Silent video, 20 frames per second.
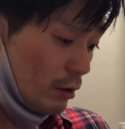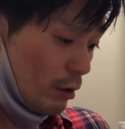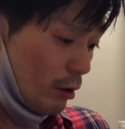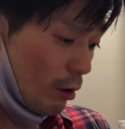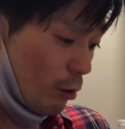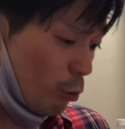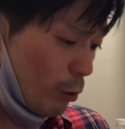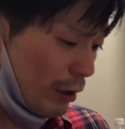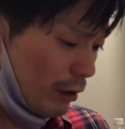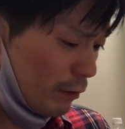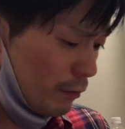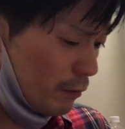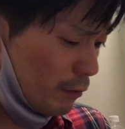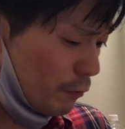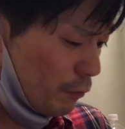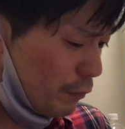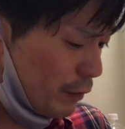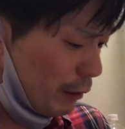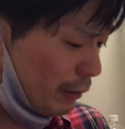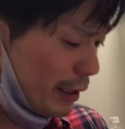Well,
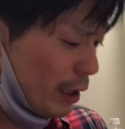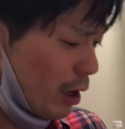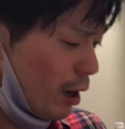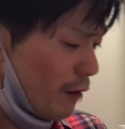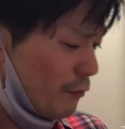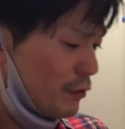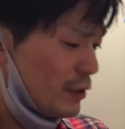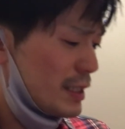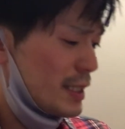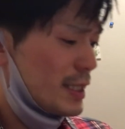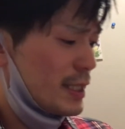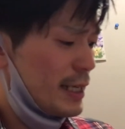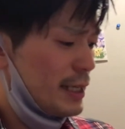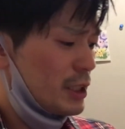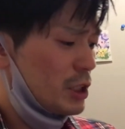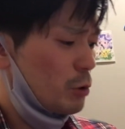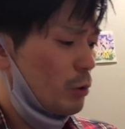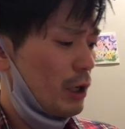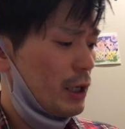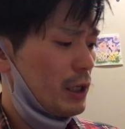very often say
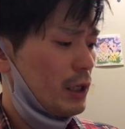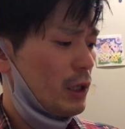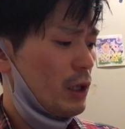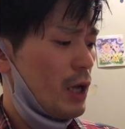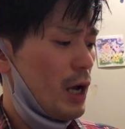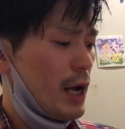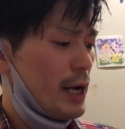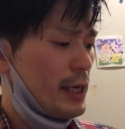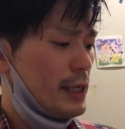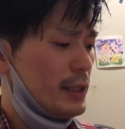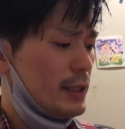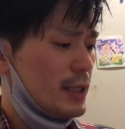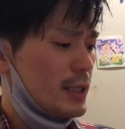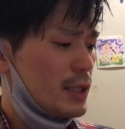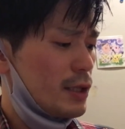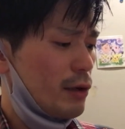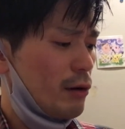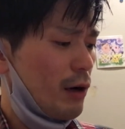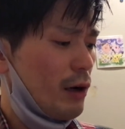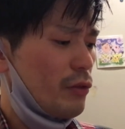to our clients,
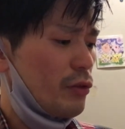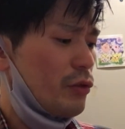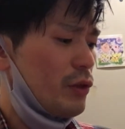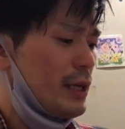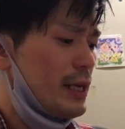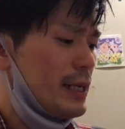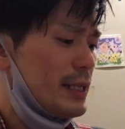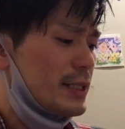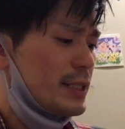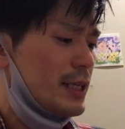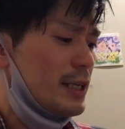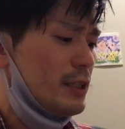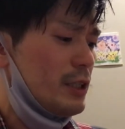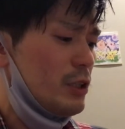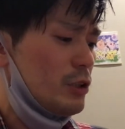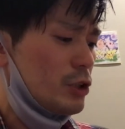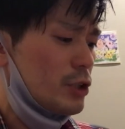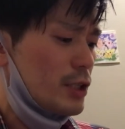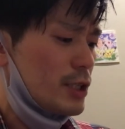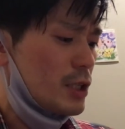there are things that
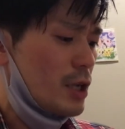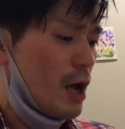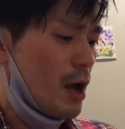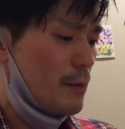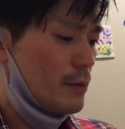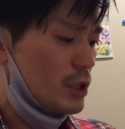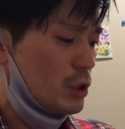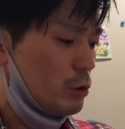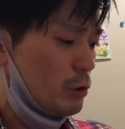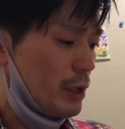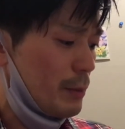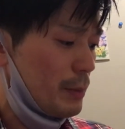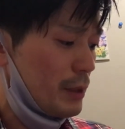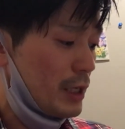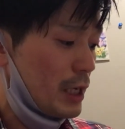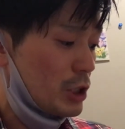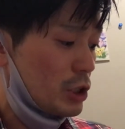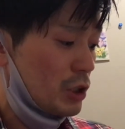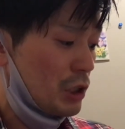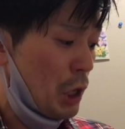you should stop doing
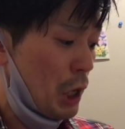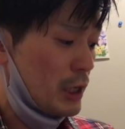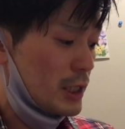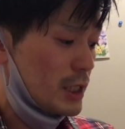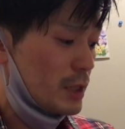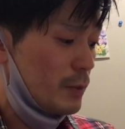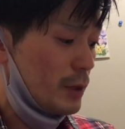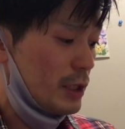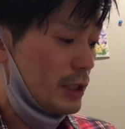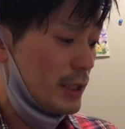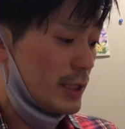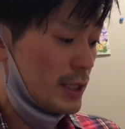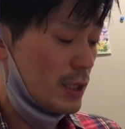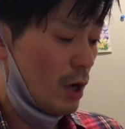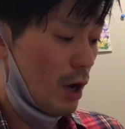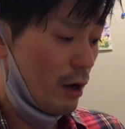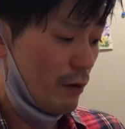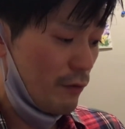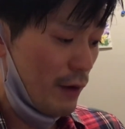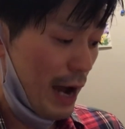because your customer does
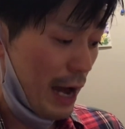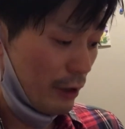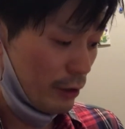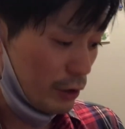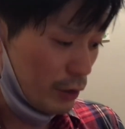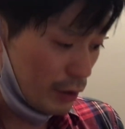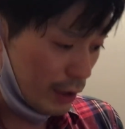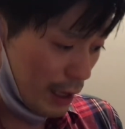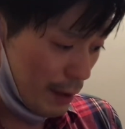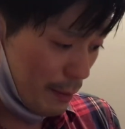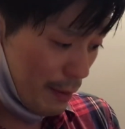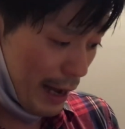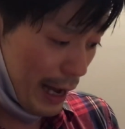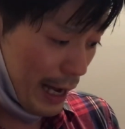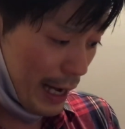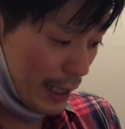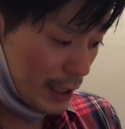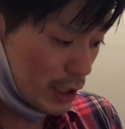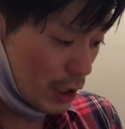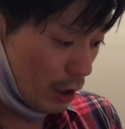not value them
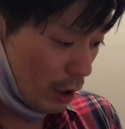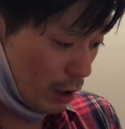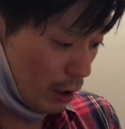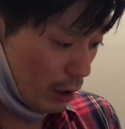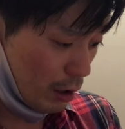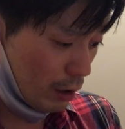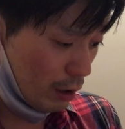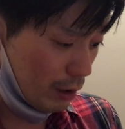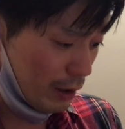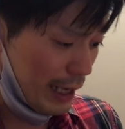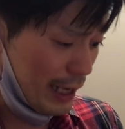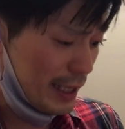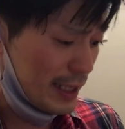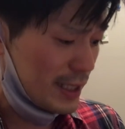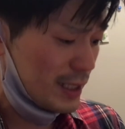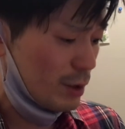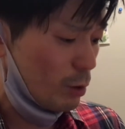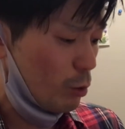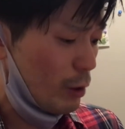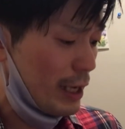at all, and
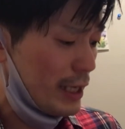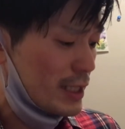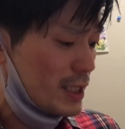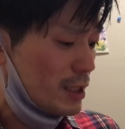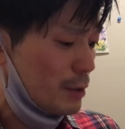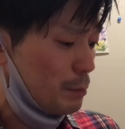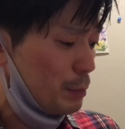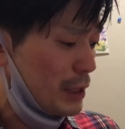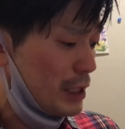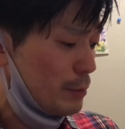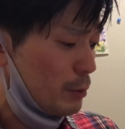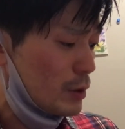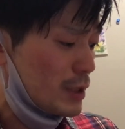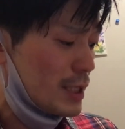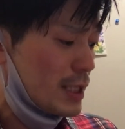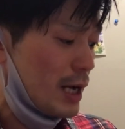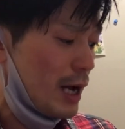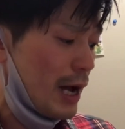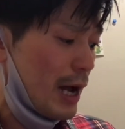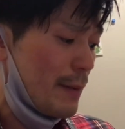it's the waste of
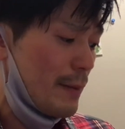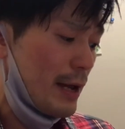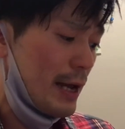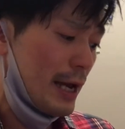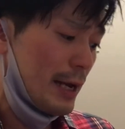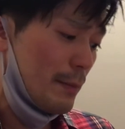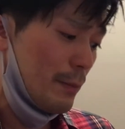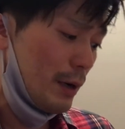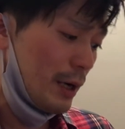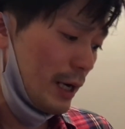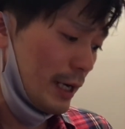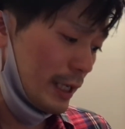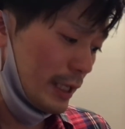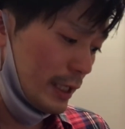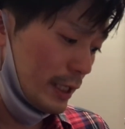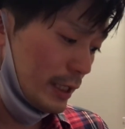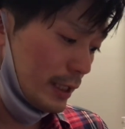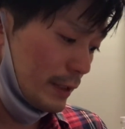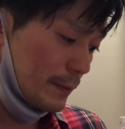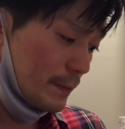people's time and
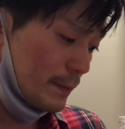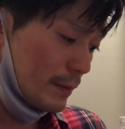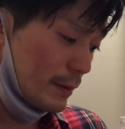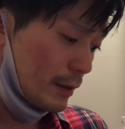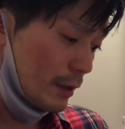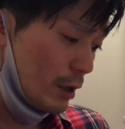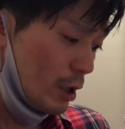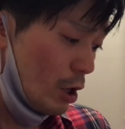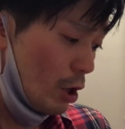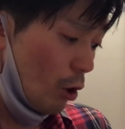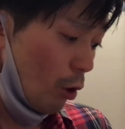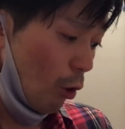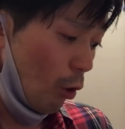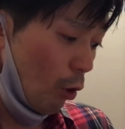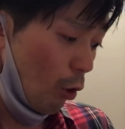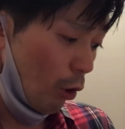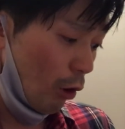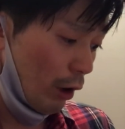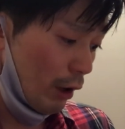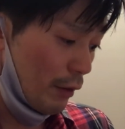money.
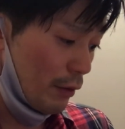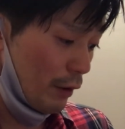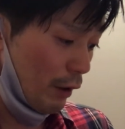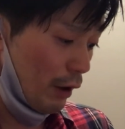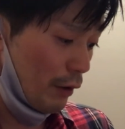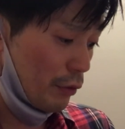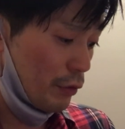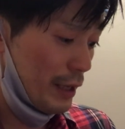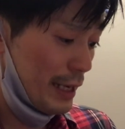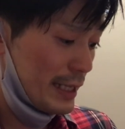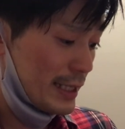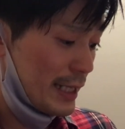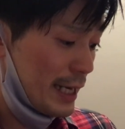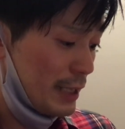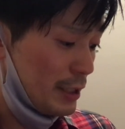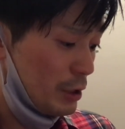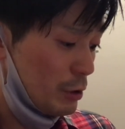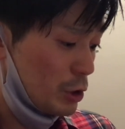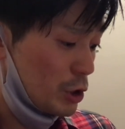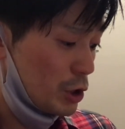Or there are things
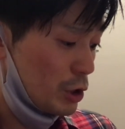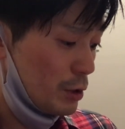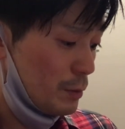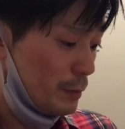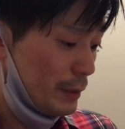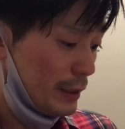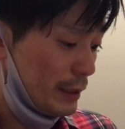that you should